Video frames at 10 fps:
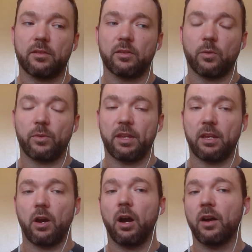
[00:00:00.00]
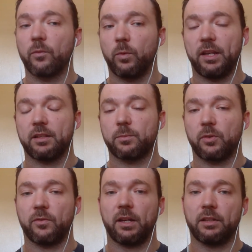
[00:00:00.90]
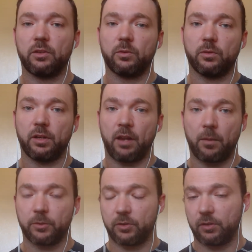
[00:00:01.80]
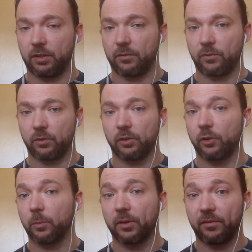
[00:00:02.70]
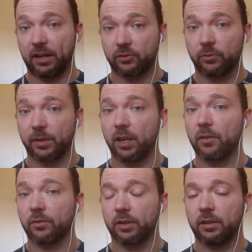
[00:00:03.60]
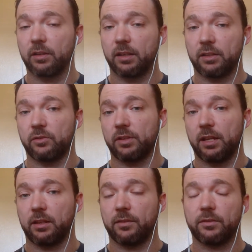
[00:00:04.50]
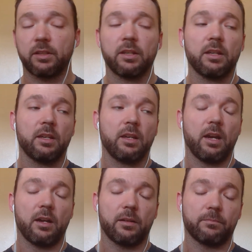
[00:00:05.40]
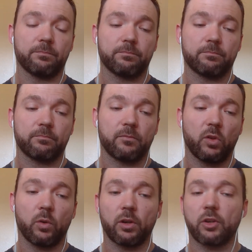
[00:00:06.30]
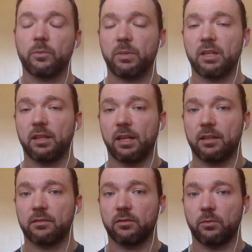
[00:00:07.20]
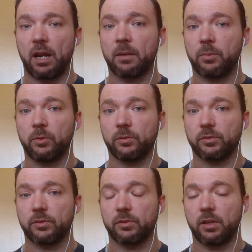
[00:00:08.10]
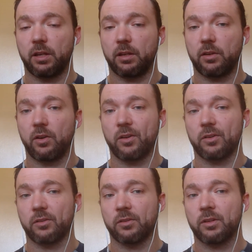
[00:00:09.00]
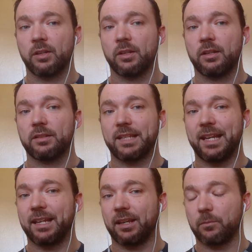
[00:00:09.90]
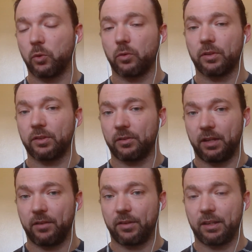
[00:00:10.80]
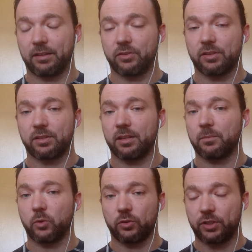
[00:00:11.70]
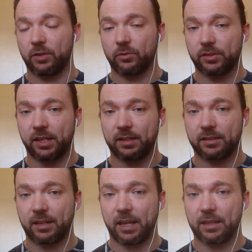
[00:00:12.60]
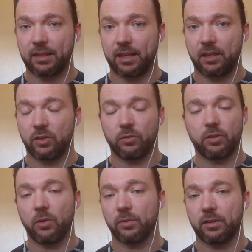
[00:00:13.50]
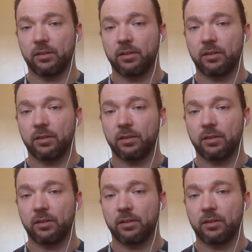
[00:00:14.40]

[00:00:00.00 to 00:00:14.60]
you know, the off weeks provide you an opportunity for a little bit of extra recovery in your deadlift. Um, or it could be that the rack pulls uh, are taking more than they're giving just in a more general sense, and that you don't